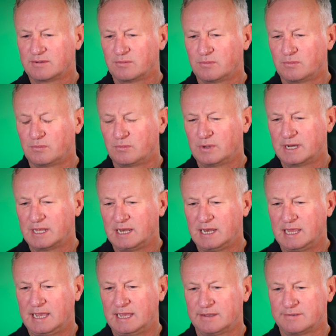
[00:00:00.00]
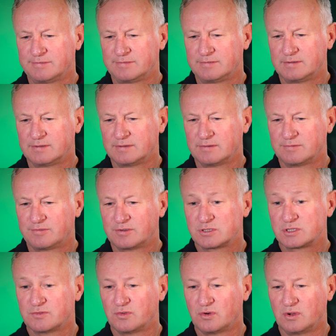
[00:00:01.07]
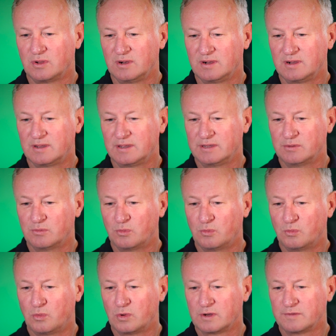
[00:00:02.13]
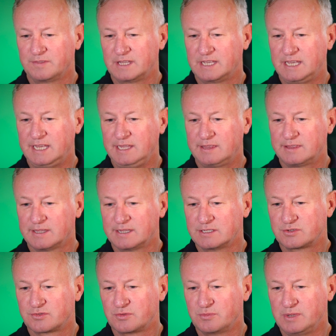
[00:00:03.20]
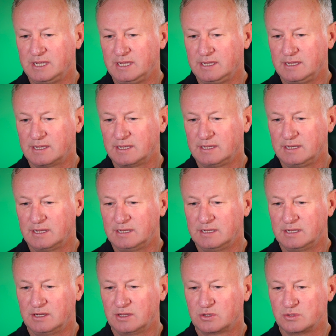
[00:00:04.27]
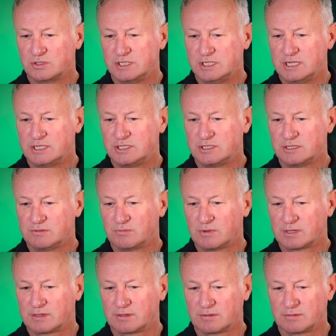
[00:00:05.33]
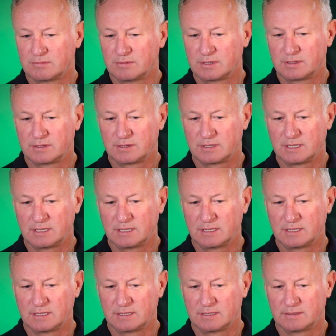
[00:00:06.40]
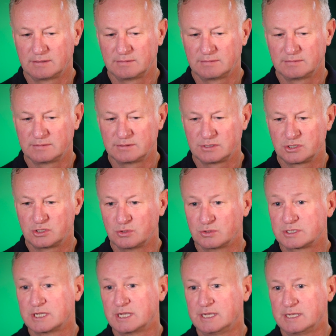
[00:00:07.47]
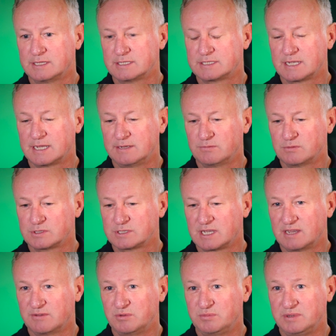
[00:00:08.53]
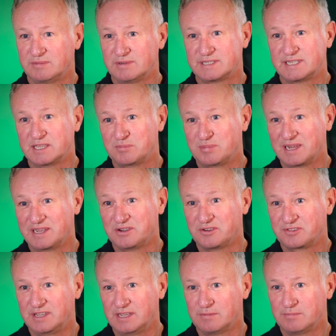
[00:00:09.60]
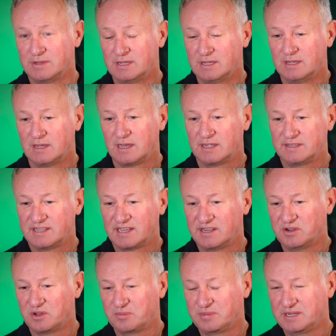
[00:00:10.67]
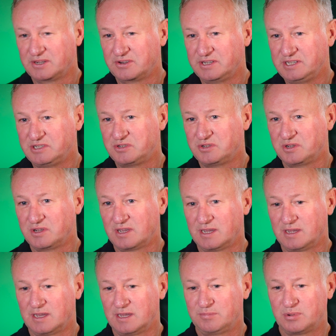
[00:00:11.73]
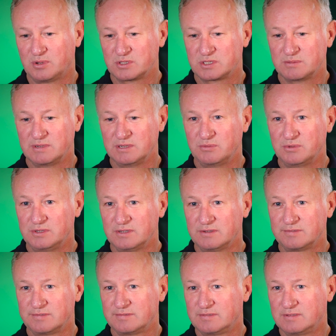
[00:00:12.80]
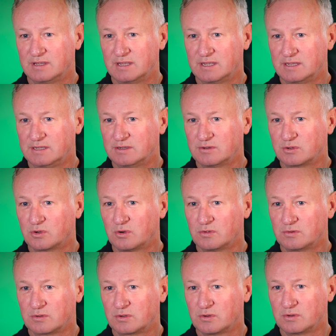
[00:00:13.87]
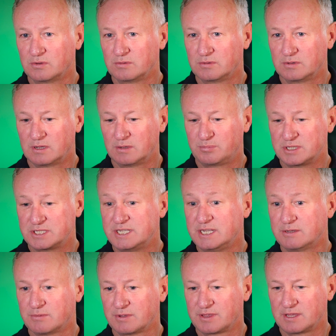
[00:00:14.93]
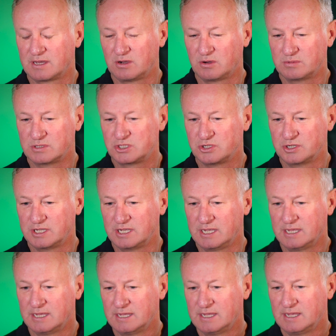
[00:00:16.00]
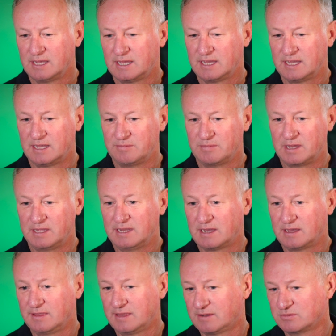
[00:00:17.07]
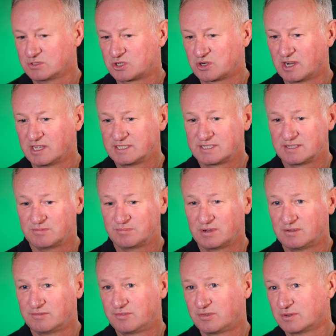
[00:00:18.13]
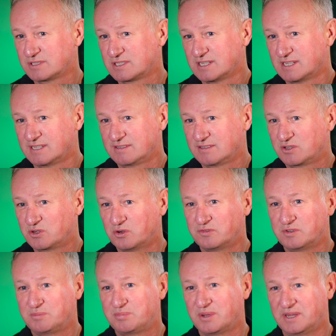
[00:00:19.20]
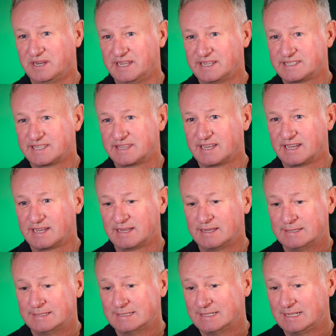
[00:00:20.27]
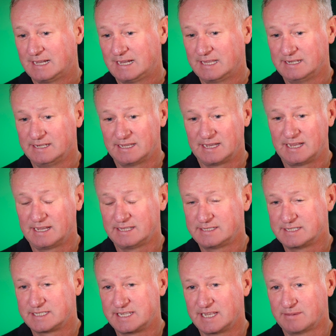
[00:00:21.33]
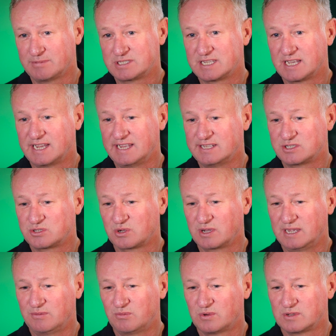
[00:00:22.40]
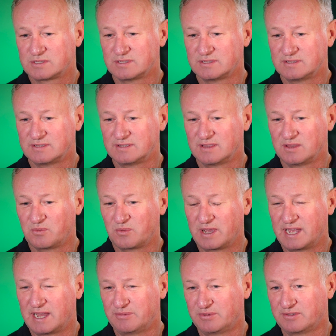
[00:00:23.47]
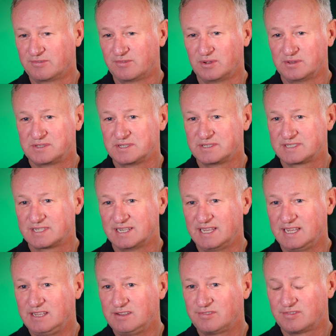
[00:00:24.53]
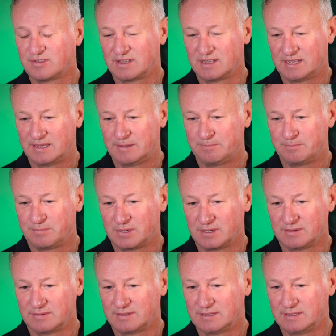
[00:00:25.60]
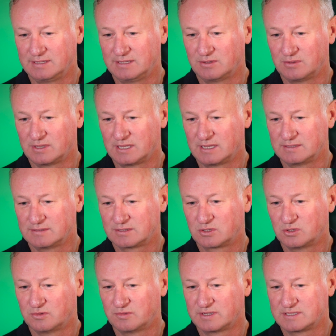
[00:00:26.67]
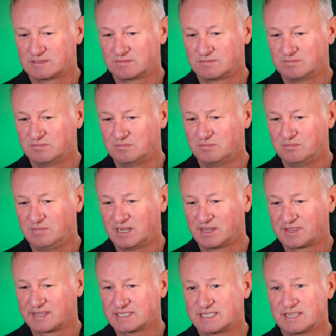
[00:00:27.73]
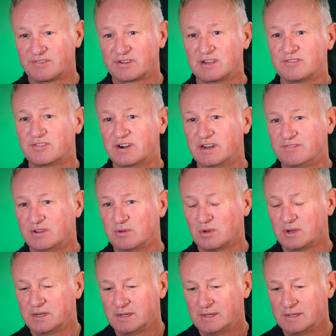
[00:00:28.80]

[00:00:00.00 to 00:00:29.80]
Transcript: When I left, first of all, you know, one of the key things for me in the negotiation with Stoke City at the time was that I would be able to take the playoff game. Had that not been agreed to, I possibly wouldn't have you know, proceeded with that opportunity, and that was granted, but unfortunately COVID put an end to that and I had to step aside. So it wasn't the way I would have wanted to leave, but you know, COVID had made things difficult for everyone.